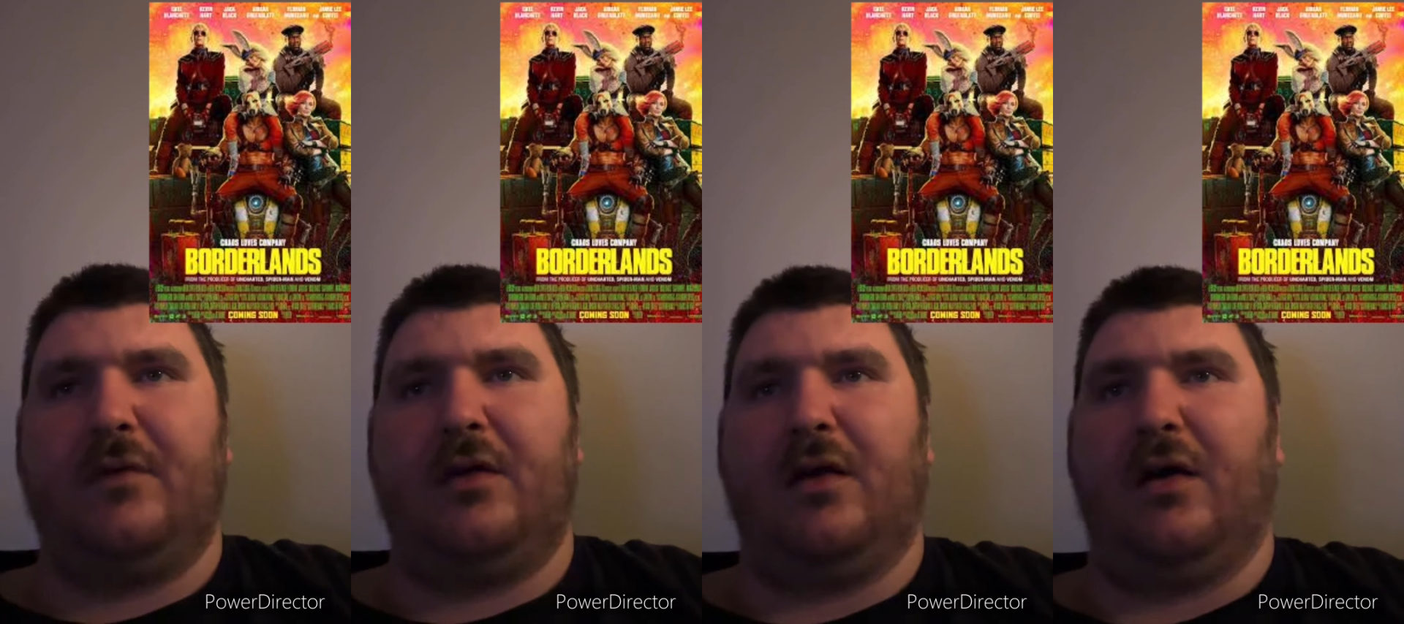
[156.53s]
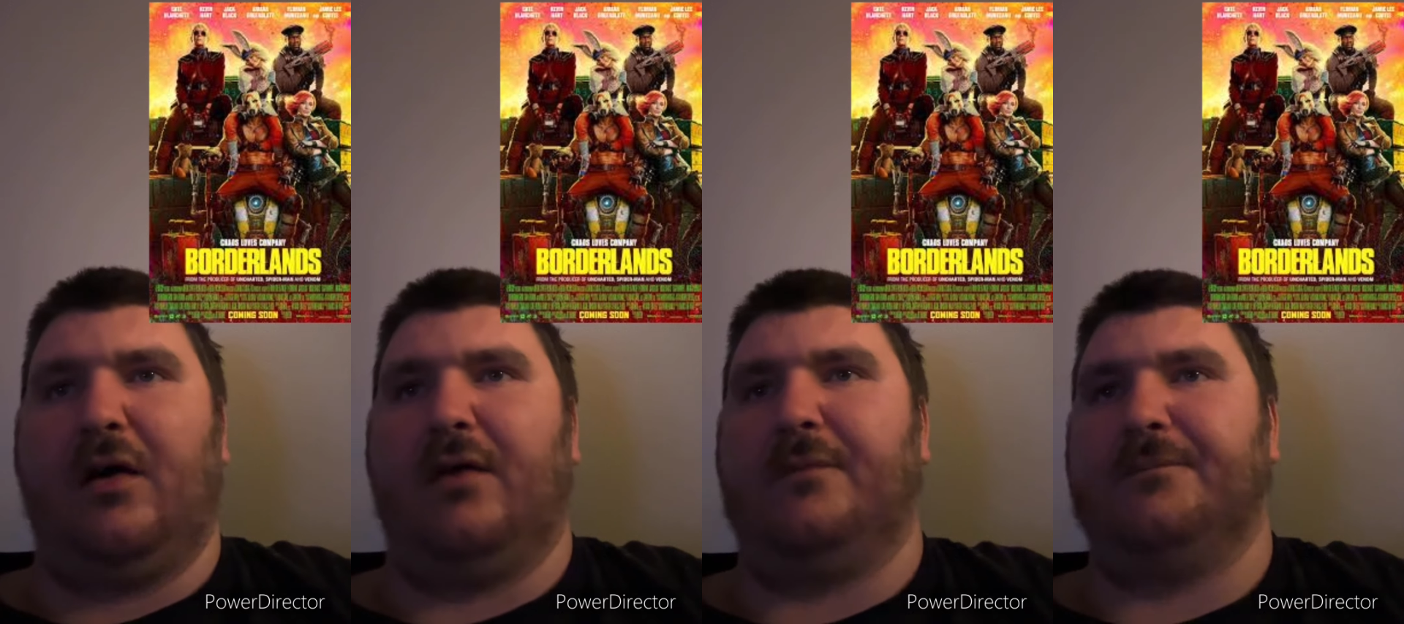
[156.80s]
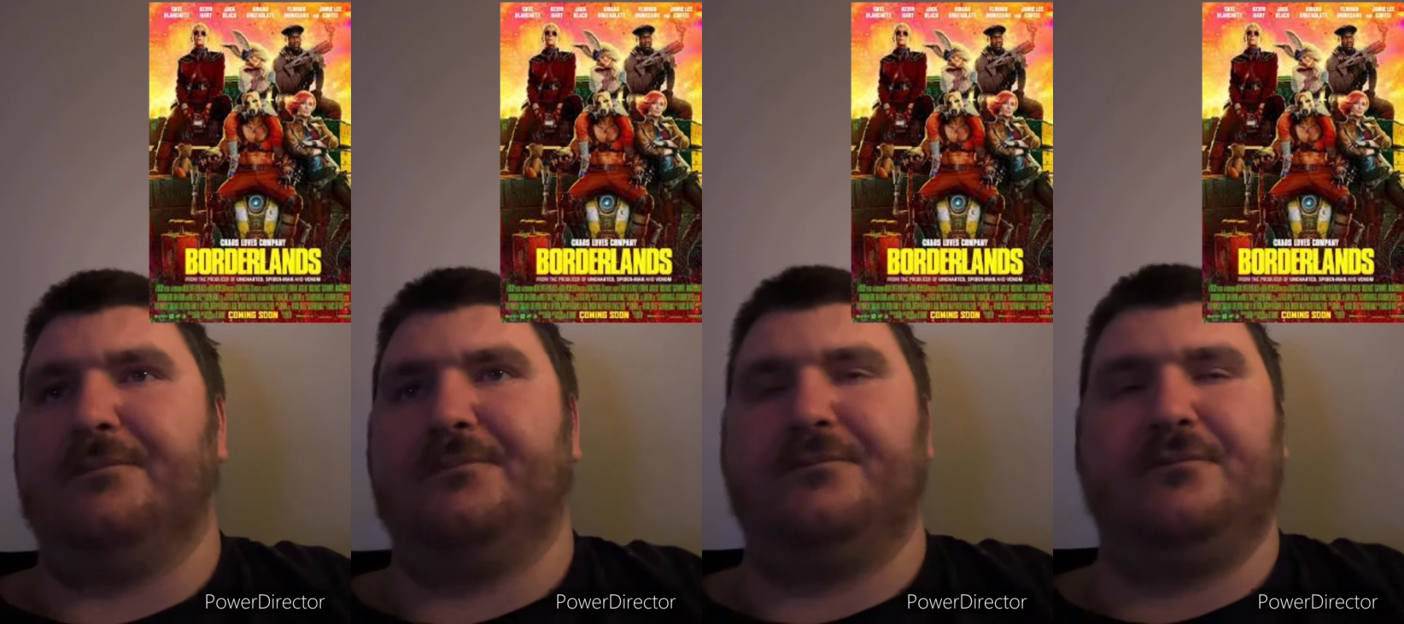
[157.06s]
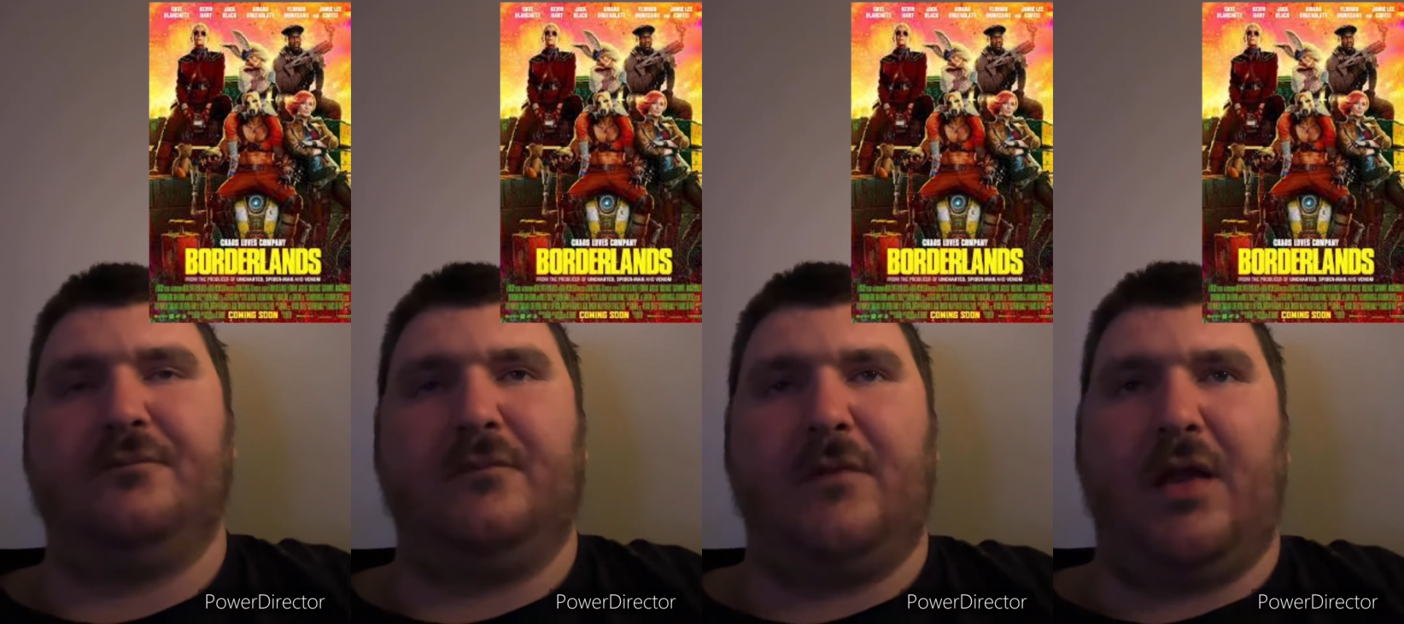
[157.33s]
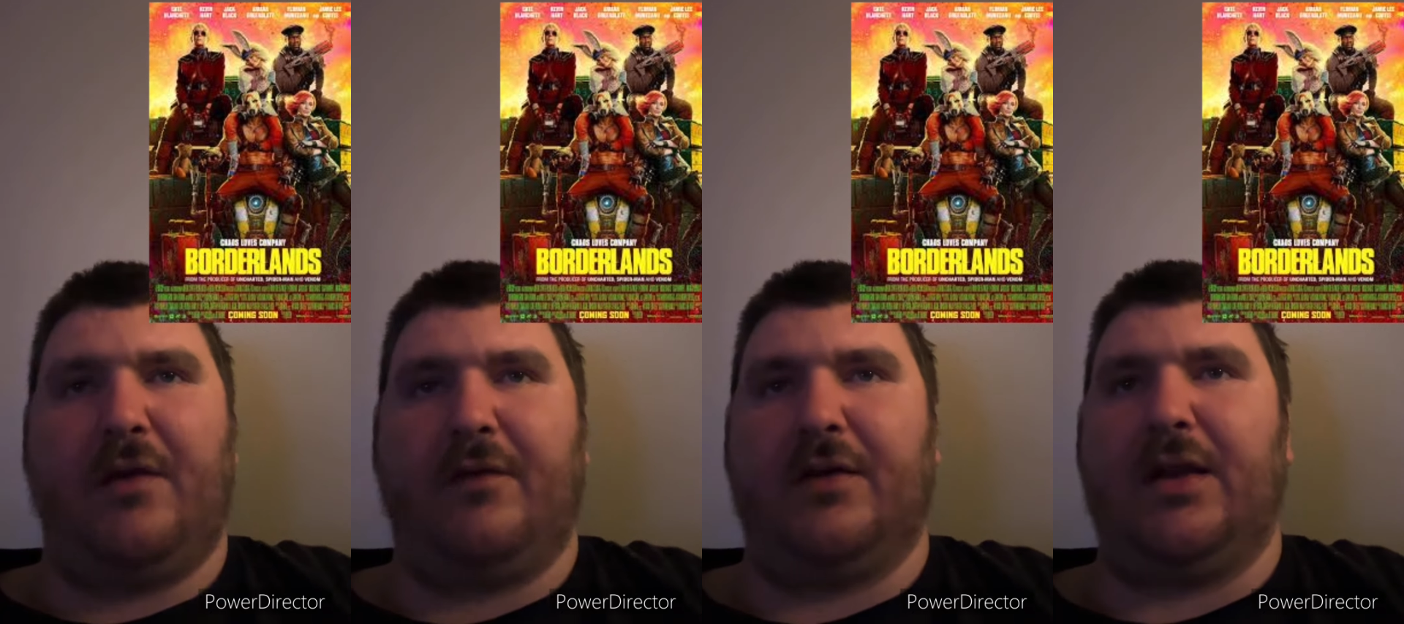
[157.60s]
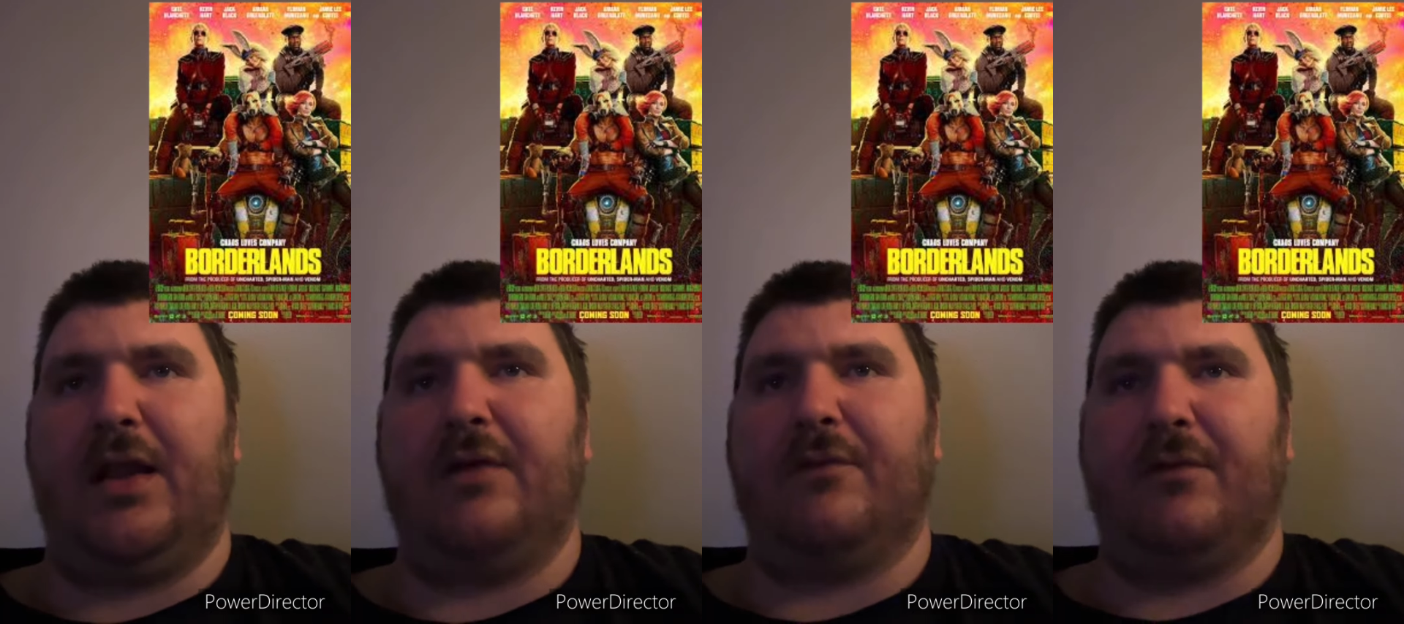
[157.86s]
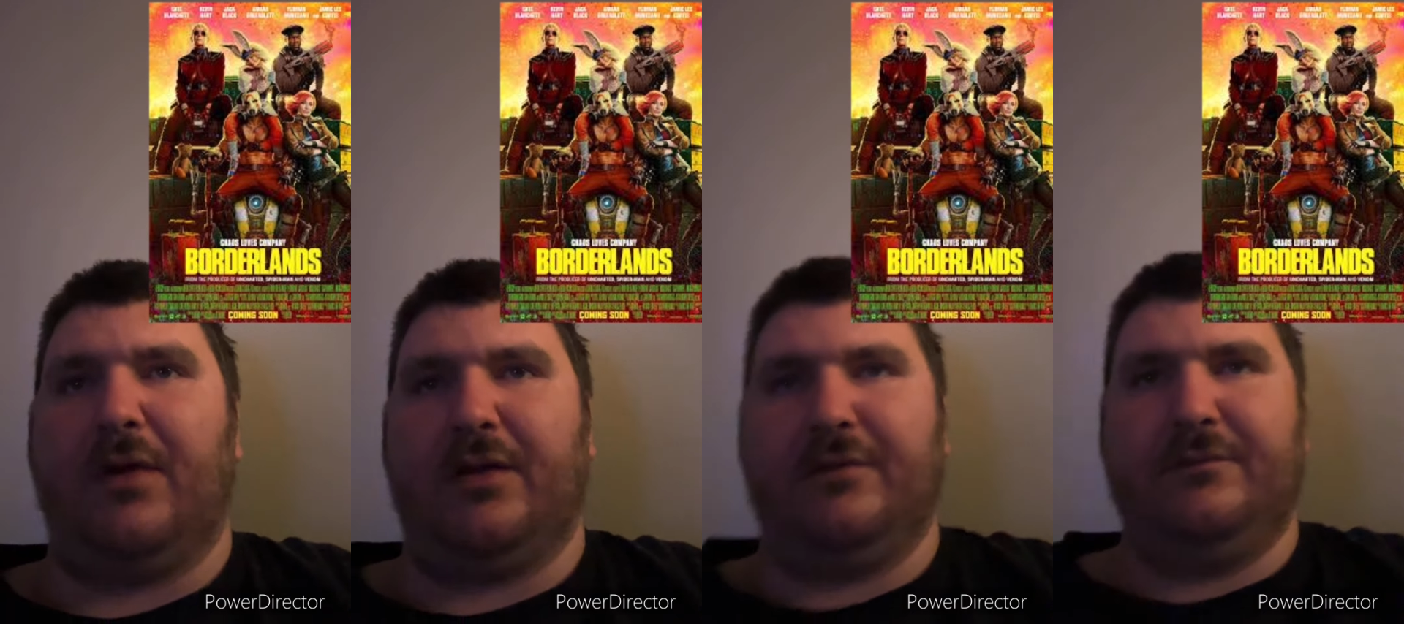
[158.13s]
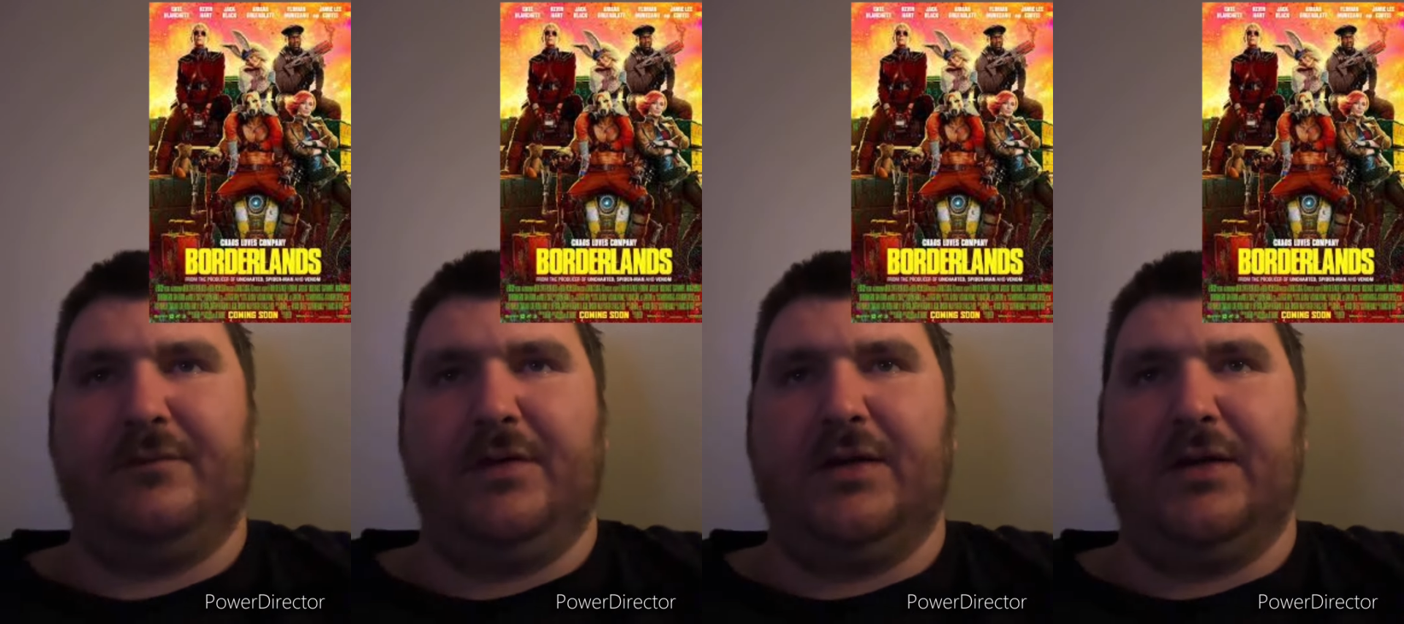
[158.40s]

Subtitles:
Have a good night, everyone.